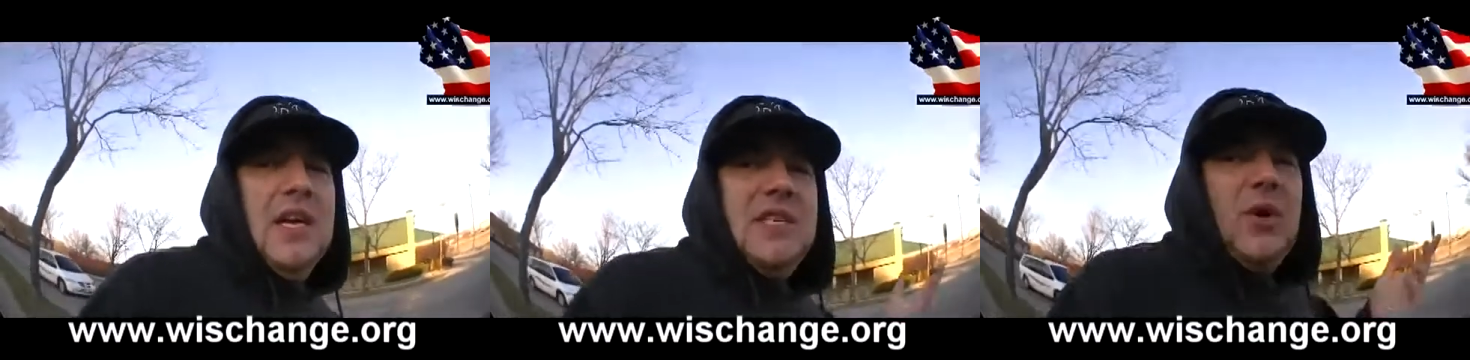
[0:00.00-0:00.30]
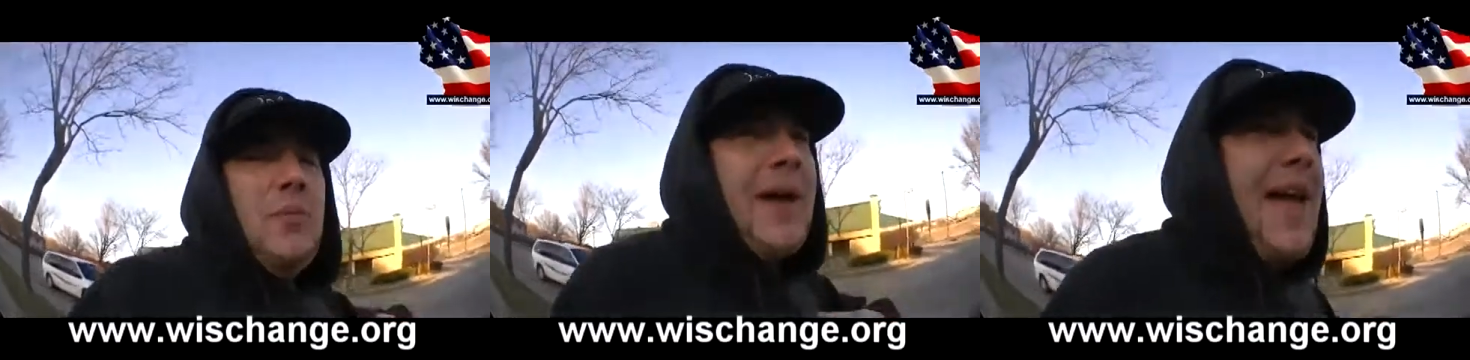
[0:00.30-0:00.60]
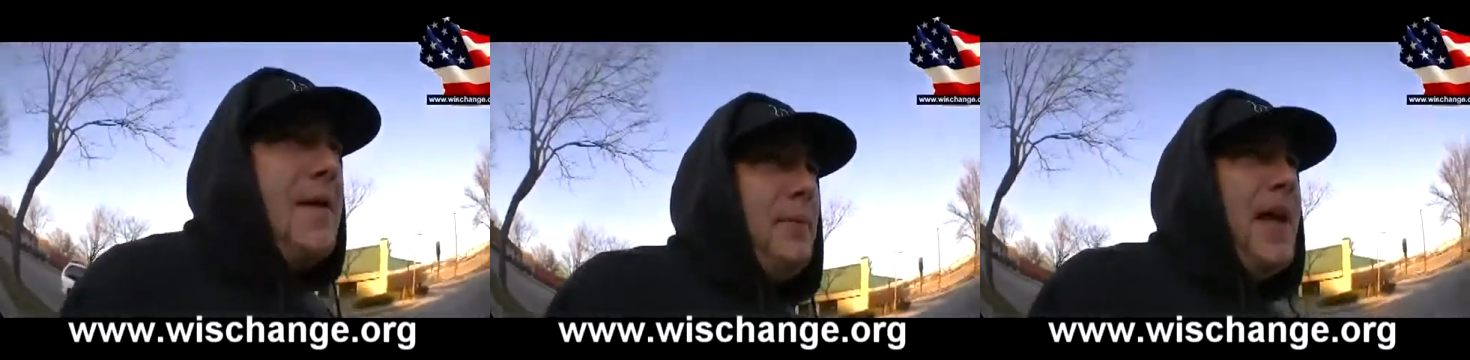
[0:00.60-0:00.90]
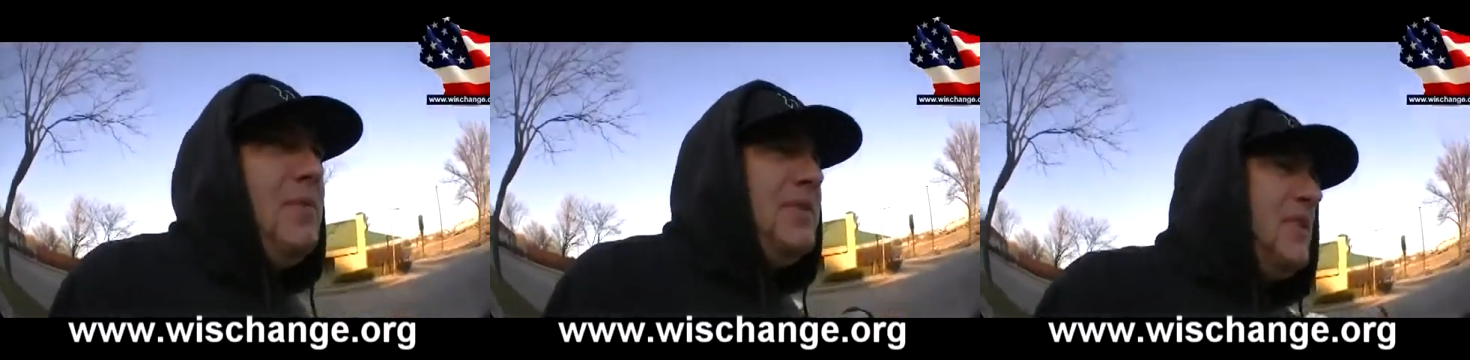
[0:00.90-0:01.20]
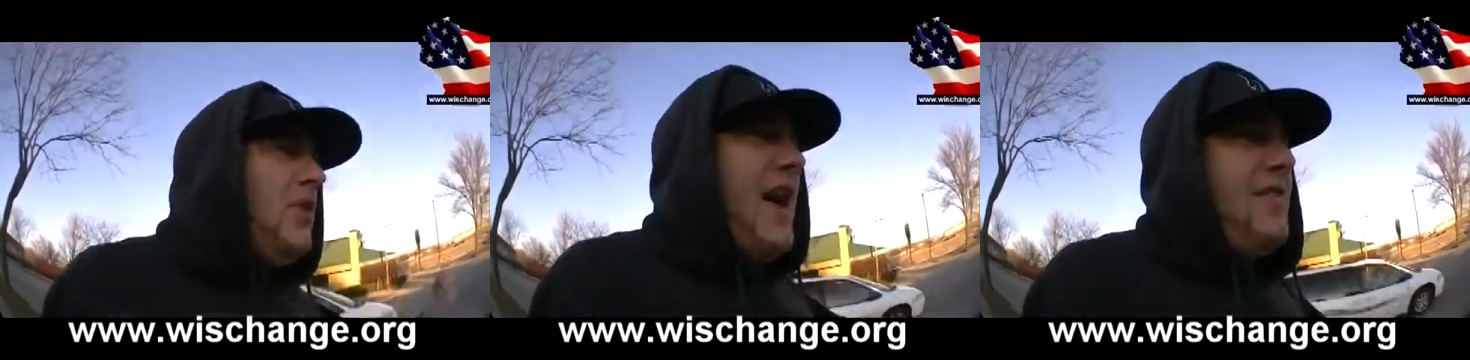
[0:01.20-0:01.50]
So my game plan was
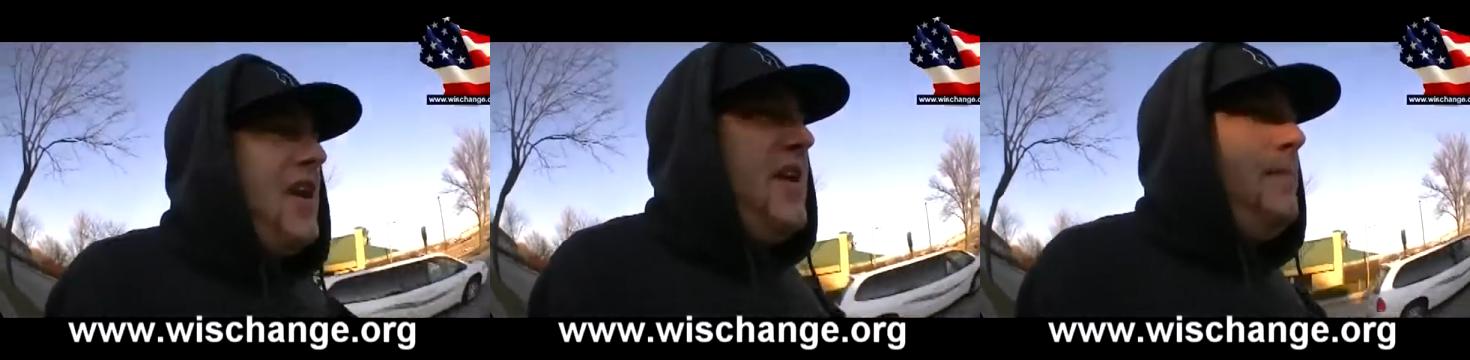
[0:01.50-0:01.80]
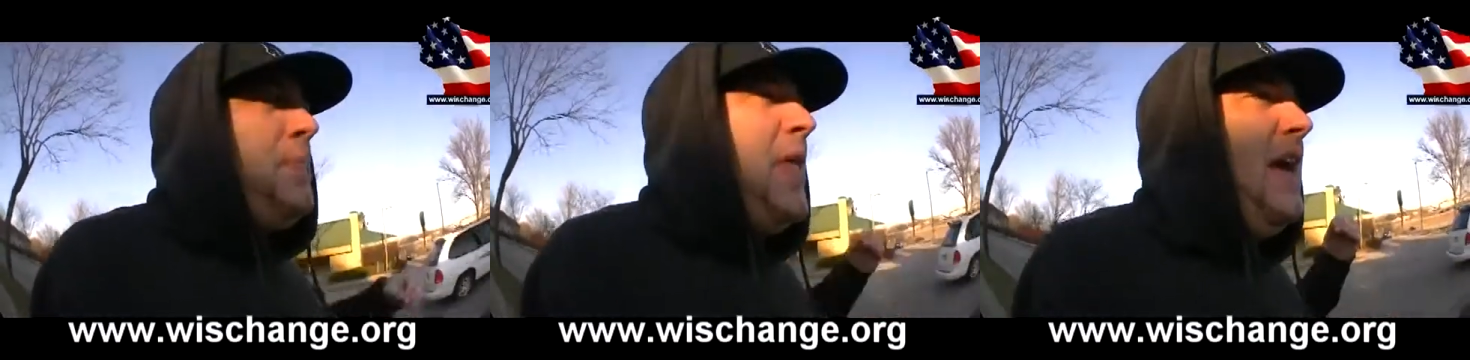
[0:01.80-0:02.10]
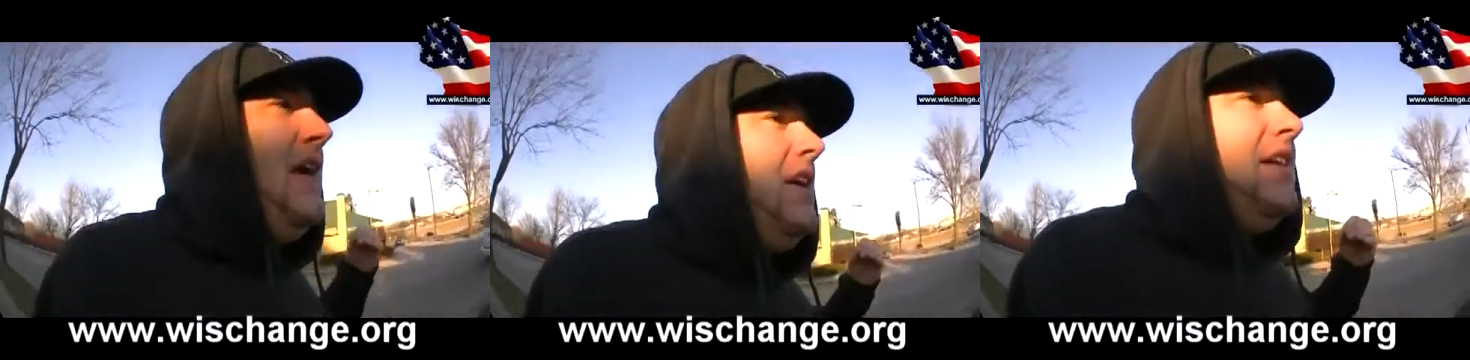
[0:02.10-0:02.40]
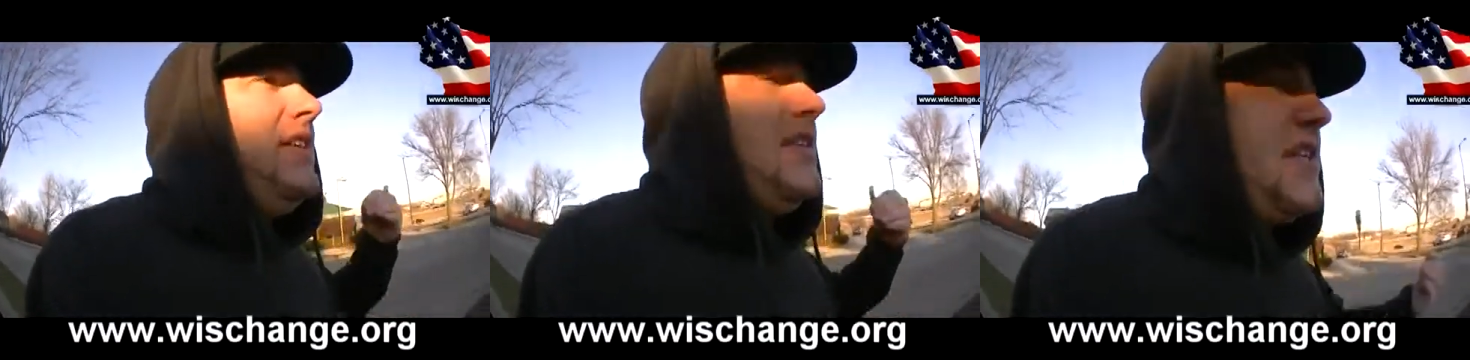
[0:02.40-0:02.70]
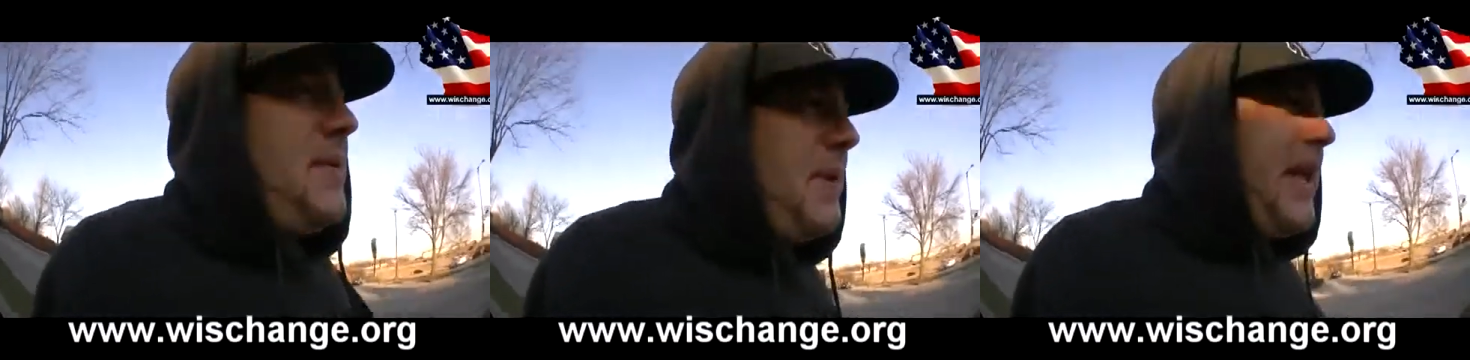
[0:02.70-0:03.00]
to go down there, set up an